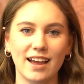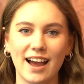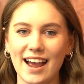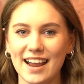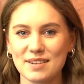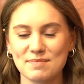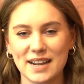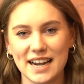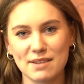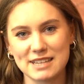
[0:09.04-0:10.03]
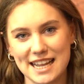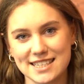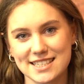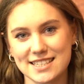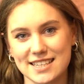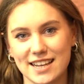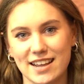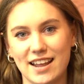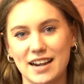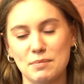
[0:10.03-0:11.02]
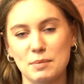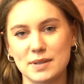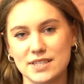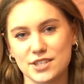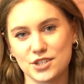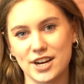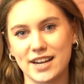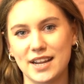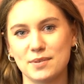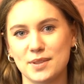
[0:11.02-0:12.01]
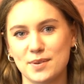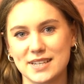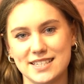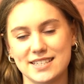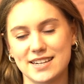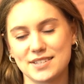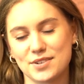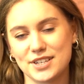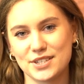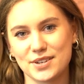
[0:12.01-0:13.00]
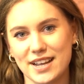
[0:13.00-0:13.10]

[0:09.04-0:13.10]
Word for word: Hi, my name's Anastasia and I'm a Business Trainee with the Western Downs Regional